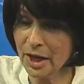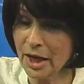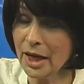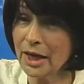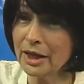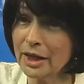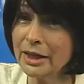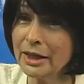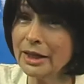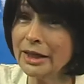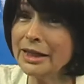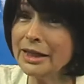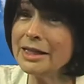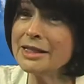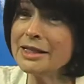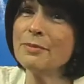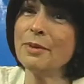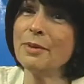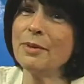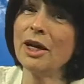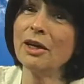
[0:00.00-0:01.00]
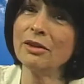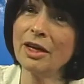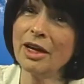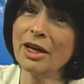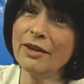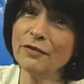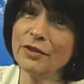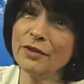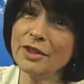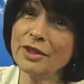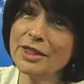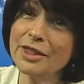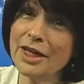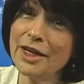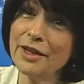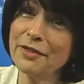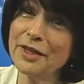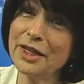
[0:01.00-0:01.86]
And it is about life and death,